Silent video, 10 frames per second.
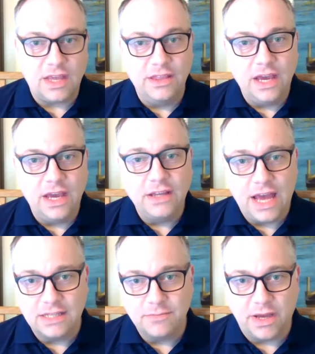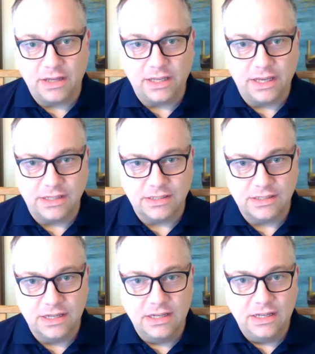The other aspect is
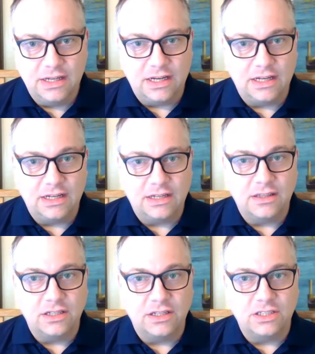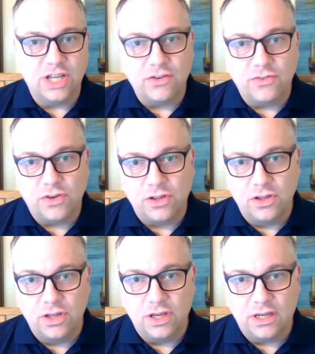a
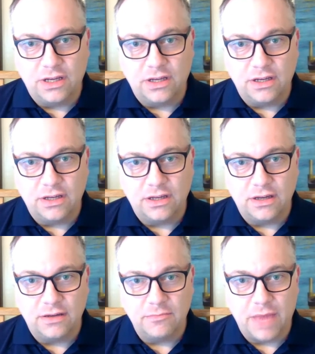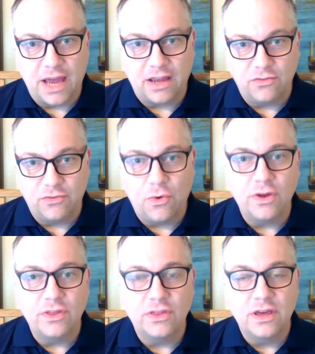general back and
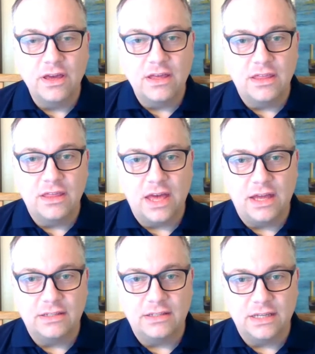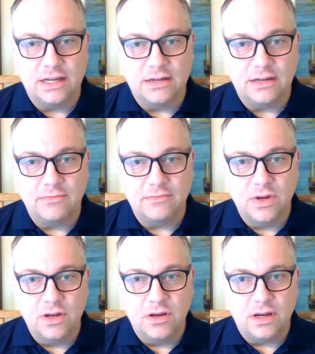forth that
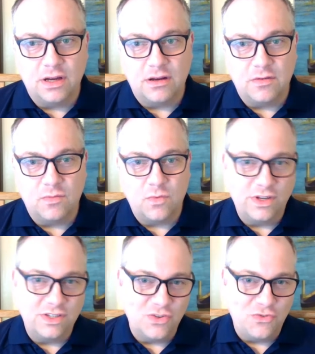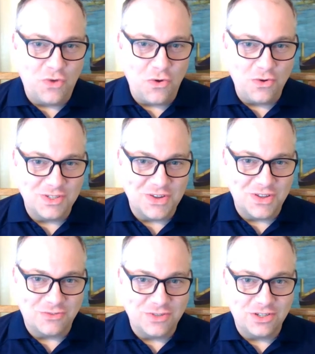one is so focused on
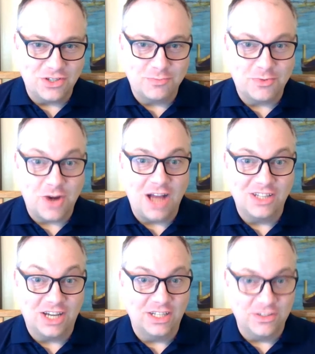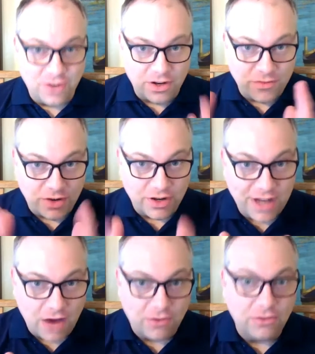the research project and very, very
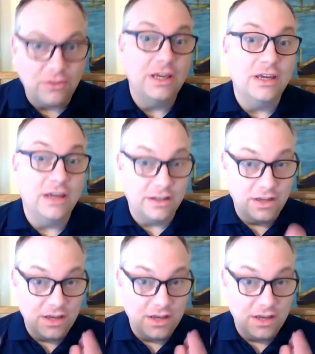narrowly and